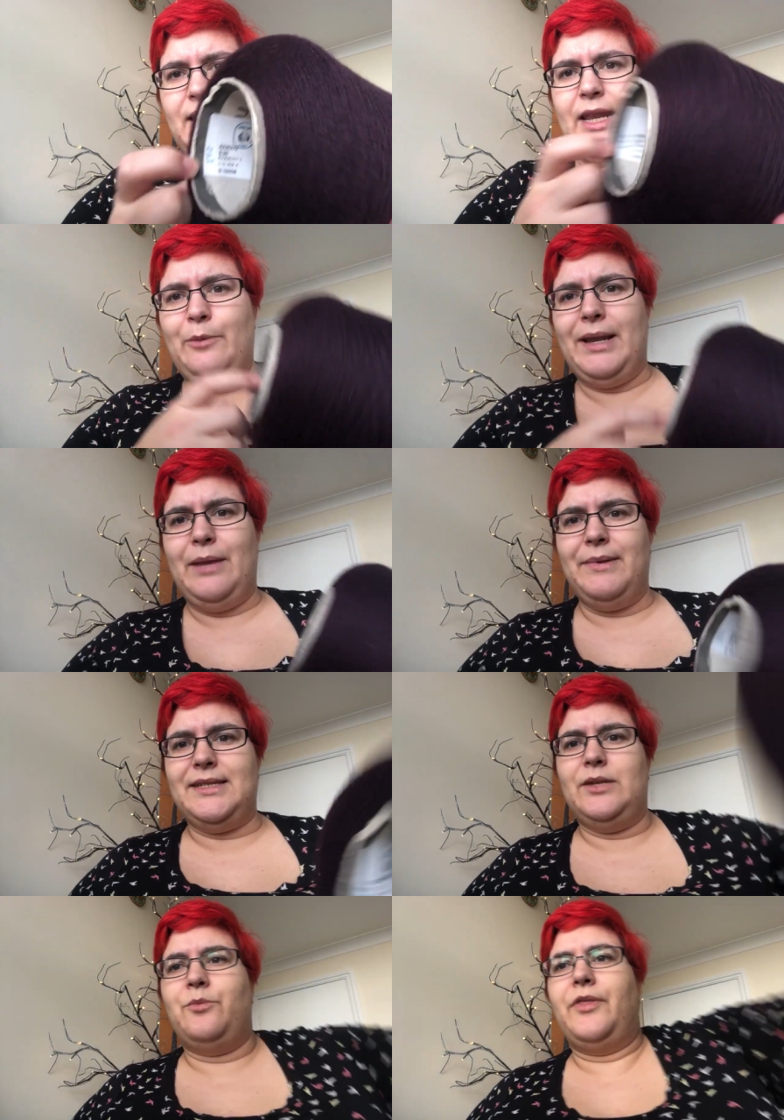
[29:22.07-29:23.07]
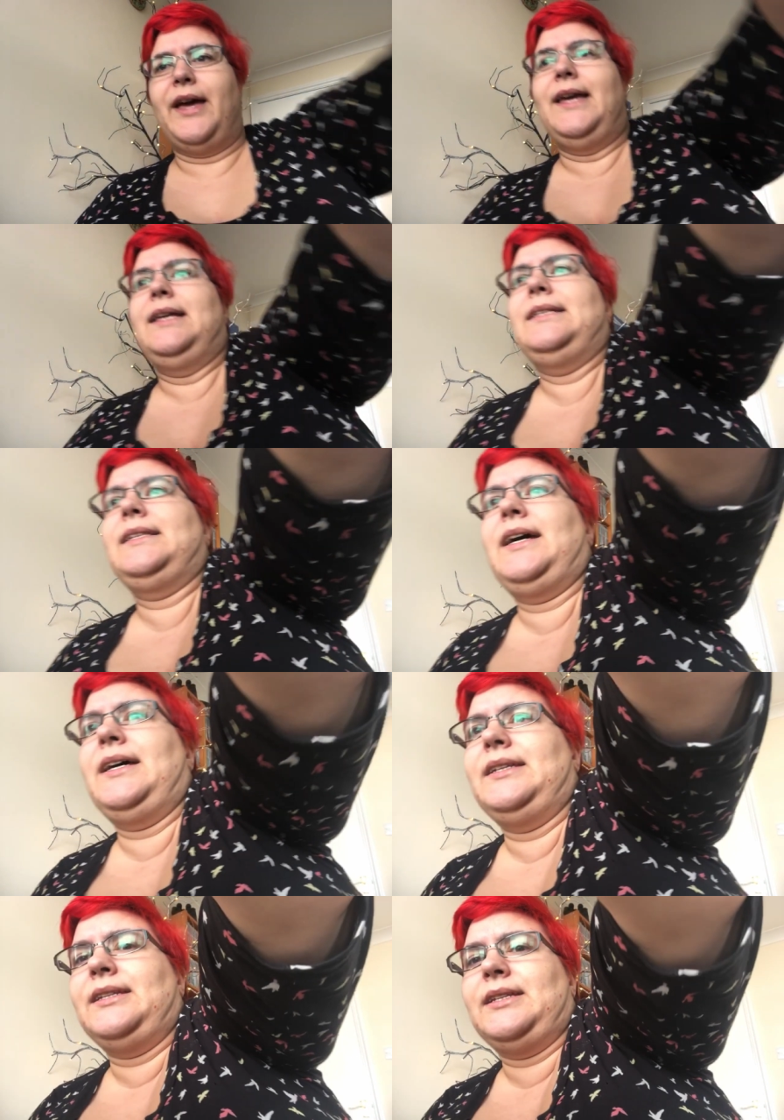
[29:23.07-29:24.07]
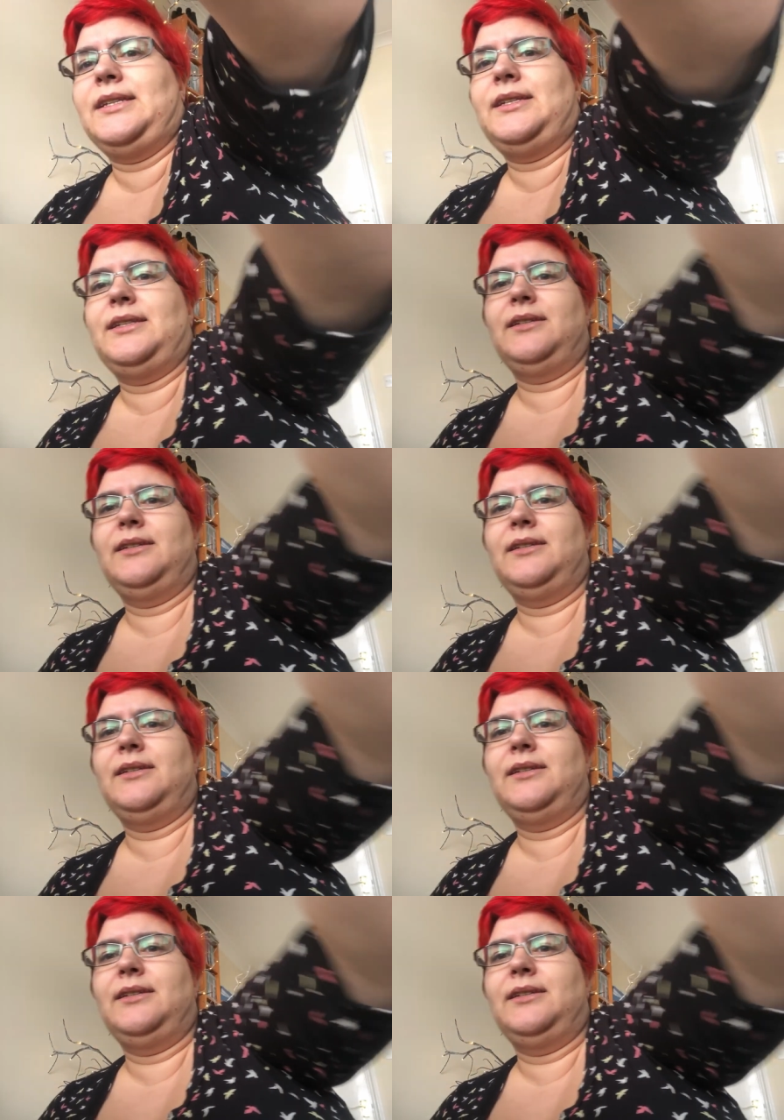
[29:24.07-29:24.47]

a little bit limited in what that is and